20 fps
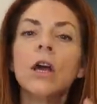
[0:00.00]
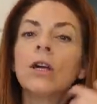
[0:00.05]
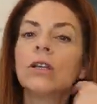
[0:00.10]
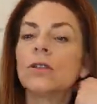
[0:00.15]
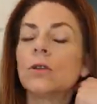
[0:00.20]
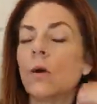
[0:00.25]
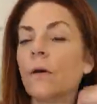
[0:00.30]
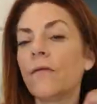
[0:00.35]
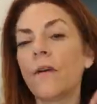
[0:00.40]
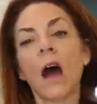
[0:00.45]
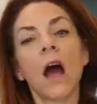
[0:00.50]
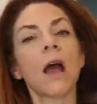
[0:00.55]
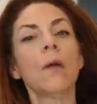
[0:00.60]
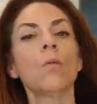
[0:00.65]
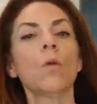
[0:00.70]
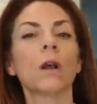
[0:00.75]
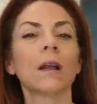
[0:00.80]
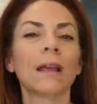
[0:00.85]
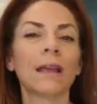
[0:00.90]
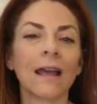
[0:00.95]
So if
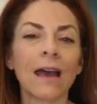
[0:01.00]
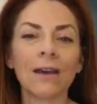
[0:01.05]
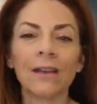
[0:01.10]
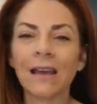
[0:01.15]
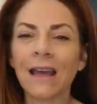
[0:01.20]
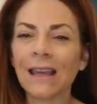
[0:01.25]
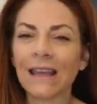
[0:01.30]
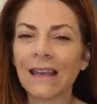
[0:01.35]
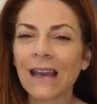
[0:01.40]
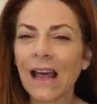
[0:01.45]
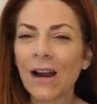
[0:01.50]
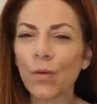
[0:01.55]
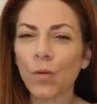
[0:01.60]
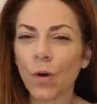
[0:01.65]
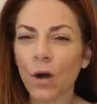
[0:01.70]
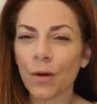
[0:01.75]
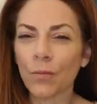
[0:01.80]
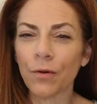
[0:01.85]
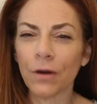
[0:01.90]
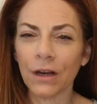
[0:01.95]
I'm working out and I get out of
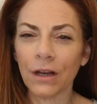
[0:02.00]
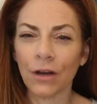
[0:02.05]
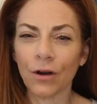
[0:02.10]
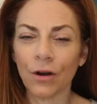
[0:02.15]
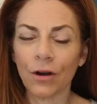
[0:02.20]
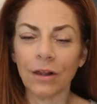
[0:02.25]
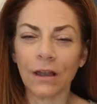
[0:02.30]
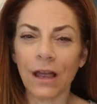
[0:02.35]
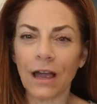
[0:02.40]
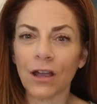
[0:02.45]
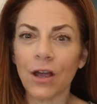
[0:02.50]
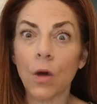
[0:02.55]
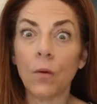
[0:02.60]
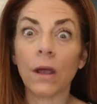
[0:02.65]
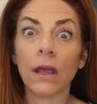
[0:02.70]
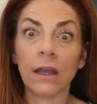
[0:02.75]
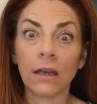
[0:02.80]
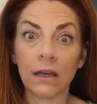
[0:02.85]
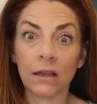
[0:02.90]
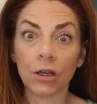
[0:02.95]
work pretty early, I go
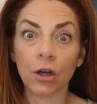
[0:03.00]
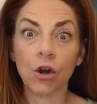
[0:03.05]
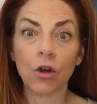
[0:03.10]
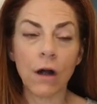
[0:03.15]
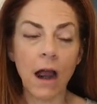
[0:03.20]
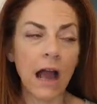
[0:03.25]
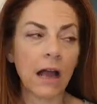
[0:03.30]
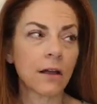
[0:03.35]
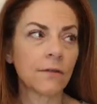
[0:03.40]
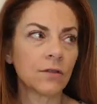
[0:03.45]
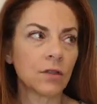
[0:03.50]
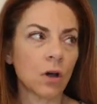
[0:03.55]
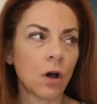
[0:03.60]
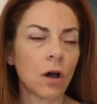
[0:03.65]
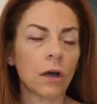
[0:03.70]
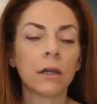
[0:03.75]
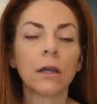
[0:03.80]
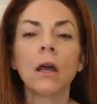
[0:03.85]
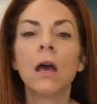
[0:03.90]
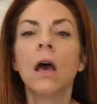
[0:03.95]
in at the crack of
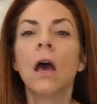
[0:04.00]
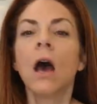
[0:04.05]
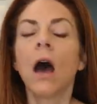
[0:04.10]
dawn.